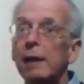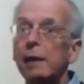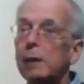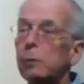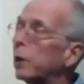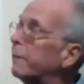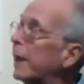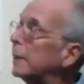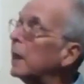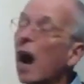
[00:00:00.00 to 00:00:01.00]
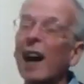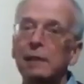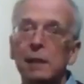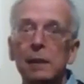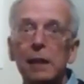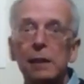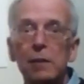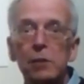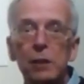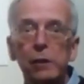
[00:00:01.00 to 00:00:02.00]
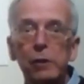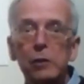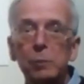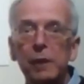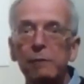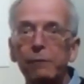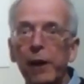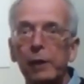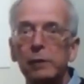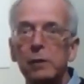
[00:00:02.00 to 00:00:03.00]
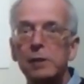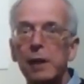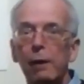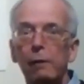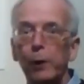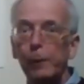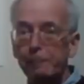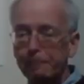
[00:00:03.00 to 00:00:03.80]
he would have had cotton in his ears when they fired the salvo.